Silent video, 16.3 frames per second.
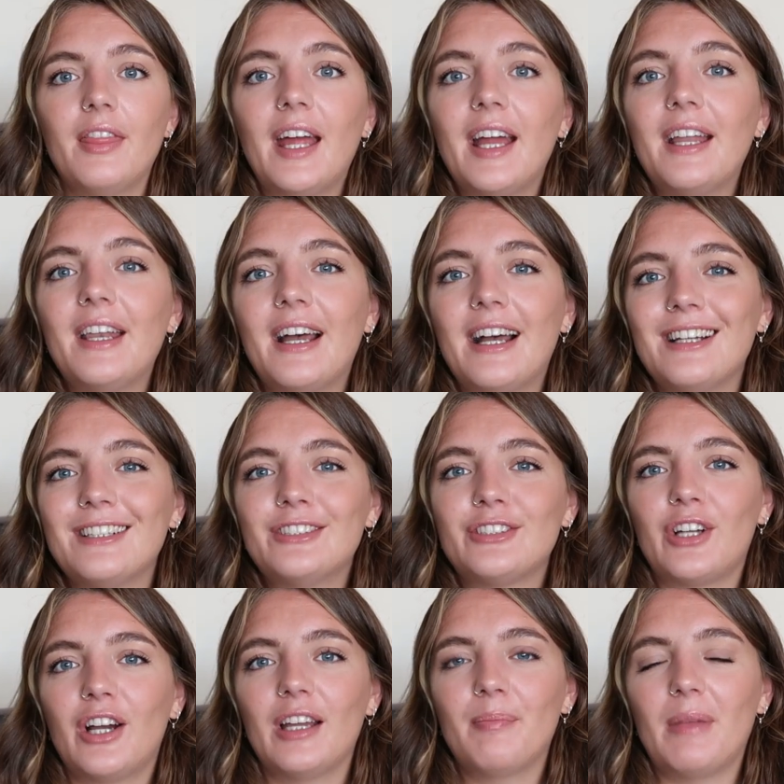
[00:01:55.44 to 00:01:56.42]
Then I
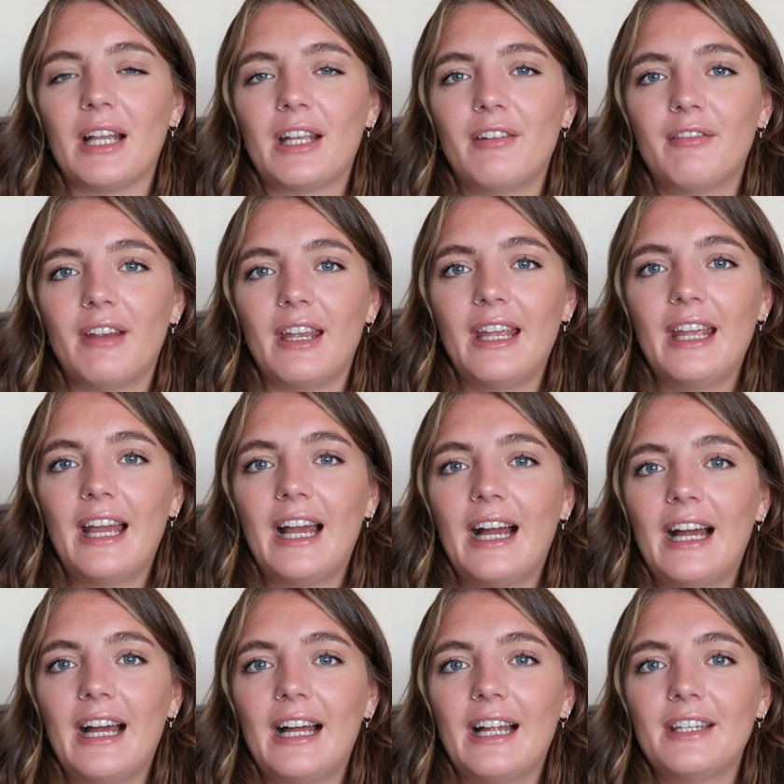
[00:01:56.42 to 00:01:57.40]
started my career,
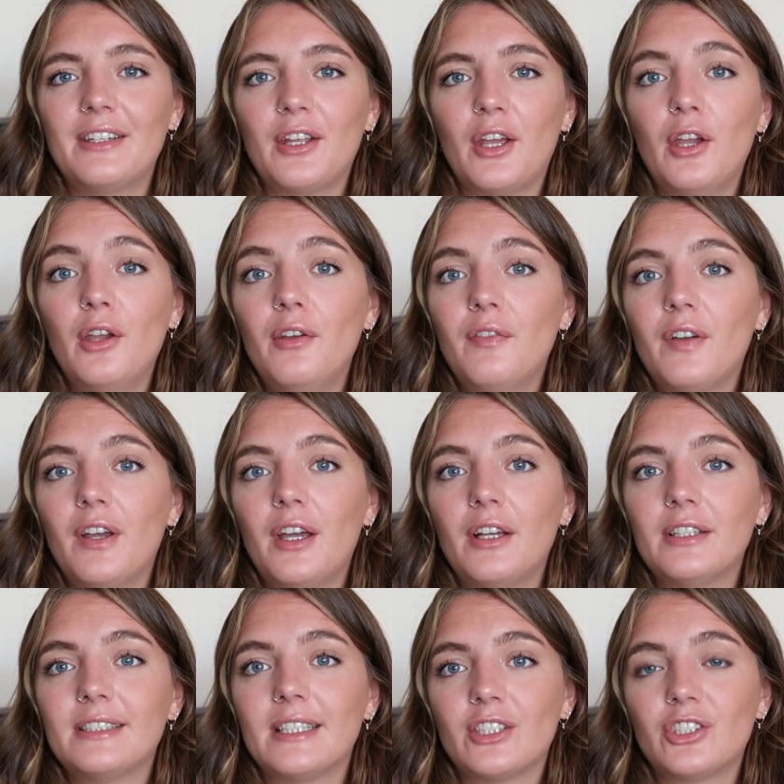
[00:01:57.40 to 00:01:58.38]
and
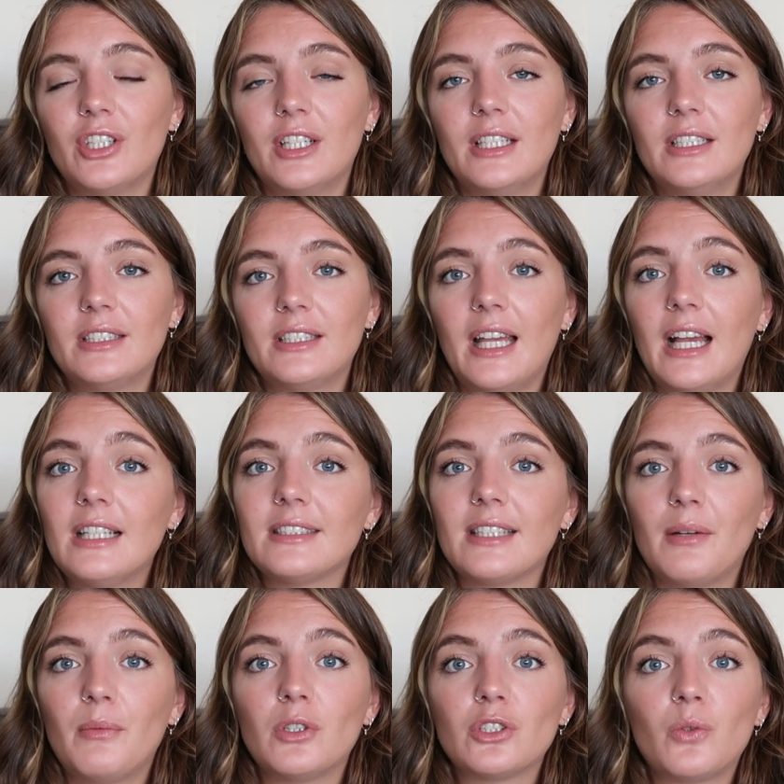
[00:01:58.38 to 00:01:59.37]
over 6 years,
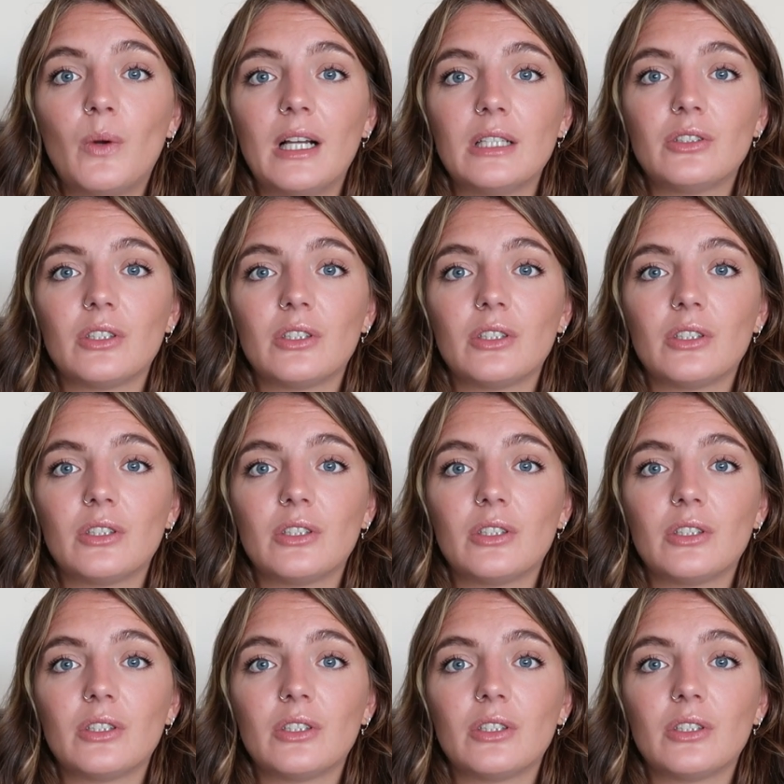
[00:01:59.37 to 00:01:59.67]
yes, I was quite